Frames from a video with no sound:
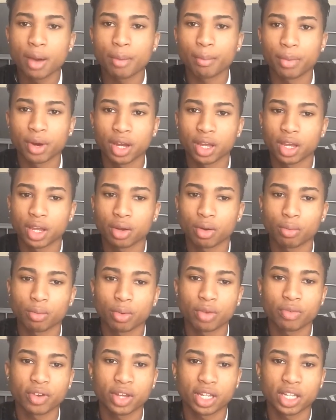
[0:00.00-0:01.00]
But
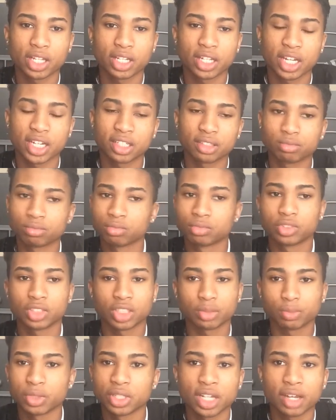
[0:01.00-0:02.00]
we really like
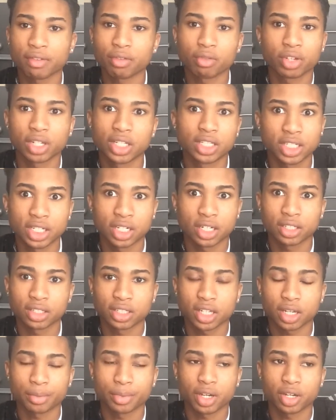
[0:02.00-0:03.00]
we never really did
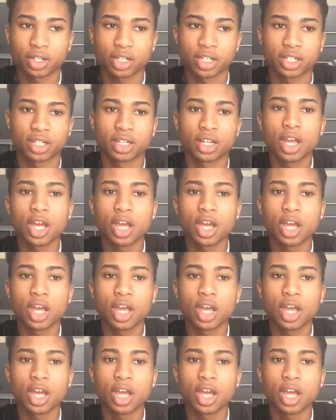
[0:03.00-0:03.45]
anything about it.